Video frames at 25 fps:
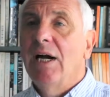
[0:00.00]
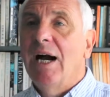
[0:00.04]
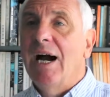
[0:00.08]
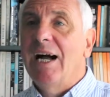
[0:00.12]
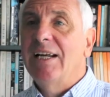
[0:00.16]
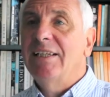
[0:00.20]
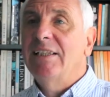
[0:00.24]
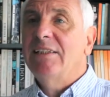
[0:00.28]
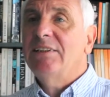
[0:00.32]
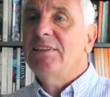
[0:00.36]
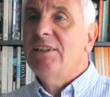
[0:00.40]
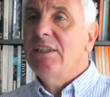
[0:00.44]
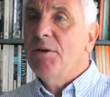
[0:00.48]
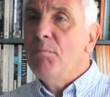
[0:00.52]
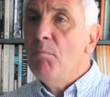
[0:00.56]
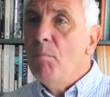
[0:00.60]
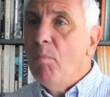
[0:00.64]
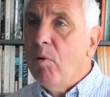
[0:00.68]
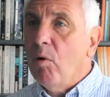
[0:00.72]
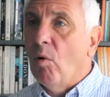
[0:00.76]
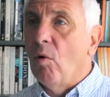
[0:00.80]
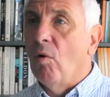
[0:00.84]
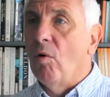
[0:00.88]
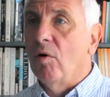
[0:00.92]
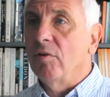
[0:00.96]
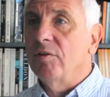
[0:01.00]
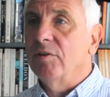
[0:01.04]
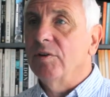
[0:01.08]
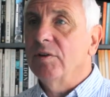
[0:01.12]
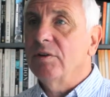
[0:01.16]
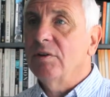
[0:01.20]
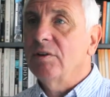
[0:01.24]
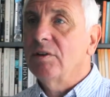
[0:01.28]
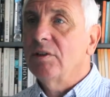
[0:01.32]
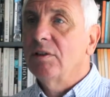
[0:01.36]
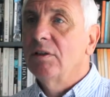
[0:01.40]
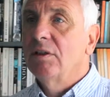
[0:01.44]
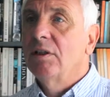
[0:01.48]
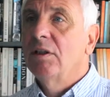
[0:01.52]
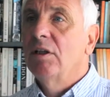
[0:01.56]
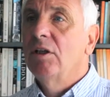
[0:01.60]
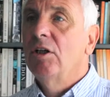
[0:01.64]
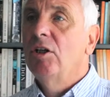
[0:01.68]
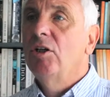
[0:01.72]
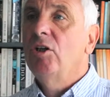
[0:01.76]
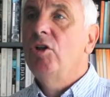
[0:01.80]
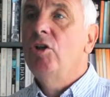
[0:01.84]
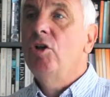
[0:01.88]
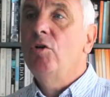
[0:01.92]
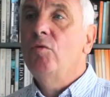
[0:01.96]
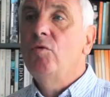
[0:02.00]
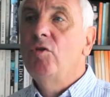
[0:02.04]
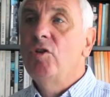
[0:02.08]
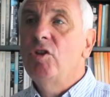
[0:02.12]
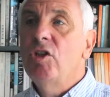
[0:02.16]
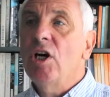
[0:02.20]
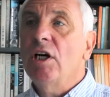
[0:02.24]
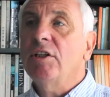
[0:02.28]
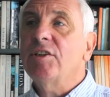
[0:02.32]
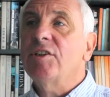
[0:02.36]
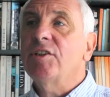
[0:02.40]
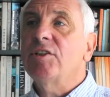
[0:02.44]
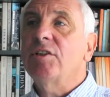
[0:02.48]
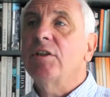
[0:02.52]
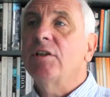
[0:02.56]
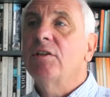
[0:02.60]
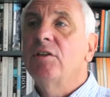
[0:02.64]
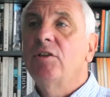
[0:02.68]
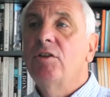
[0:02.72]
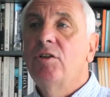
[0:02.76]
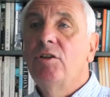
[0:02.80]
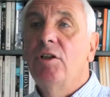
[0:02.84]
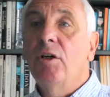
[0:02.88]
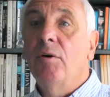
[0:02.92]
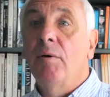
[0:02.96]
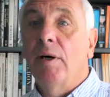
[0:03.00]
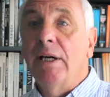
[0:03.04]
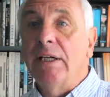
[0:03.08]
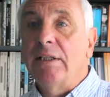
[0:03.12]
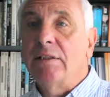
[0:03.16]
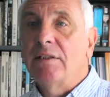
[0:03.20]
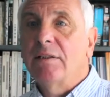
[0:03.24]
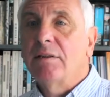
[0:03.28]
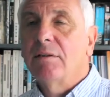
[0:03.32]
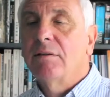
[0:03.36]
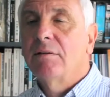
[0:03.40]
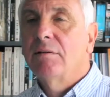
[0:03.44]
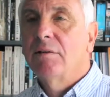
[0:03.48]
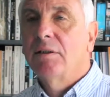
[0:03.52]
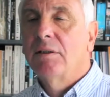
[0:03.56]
and it's important, you just do it.